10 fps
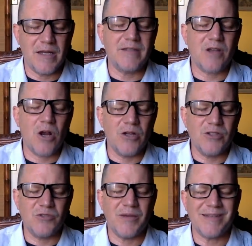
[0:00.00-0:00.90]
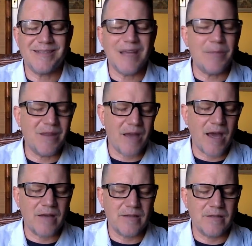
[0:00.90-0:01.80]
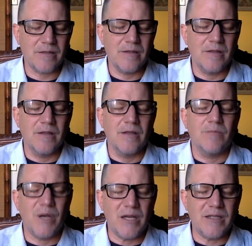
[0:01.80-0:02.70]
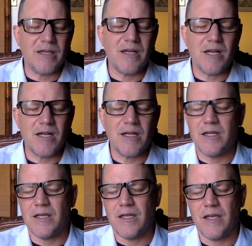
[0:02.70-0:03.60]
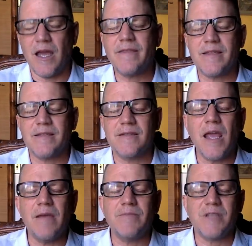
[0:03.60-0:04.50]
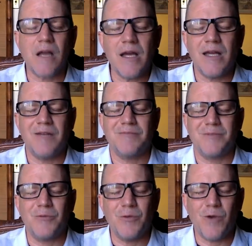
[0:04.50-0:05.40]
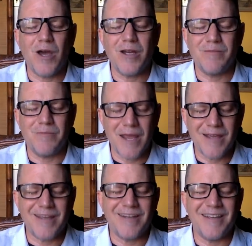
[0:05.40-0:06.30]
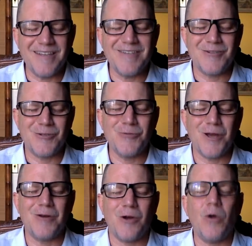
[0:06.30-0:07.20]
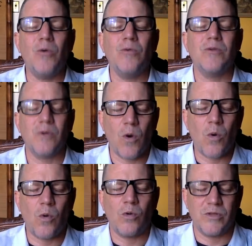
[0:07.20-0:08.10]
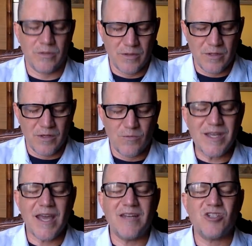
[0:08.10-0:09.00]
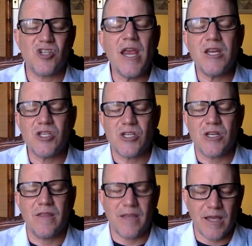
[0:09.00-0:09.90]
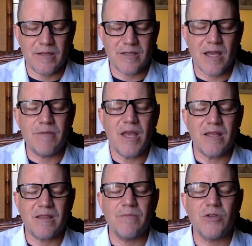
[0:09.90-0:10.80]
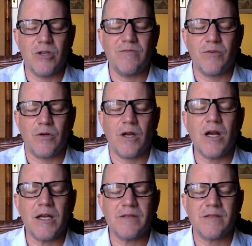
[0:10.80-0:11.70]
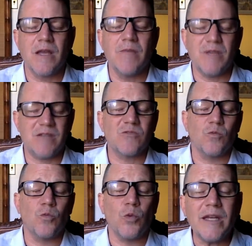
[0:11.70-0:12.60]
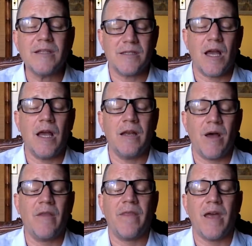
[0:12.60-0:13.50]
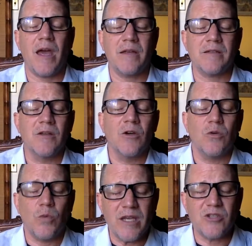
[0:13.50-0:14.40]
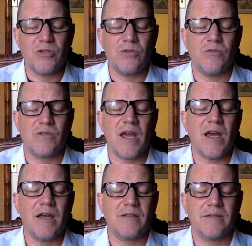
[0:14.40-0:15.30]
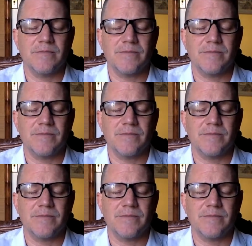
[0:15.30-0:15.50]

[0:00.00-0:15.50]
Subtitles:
It's hard to accept that, but at the same time, we want to make it into our own gold. We can change things and make them good for us because we decide about that. We choose that.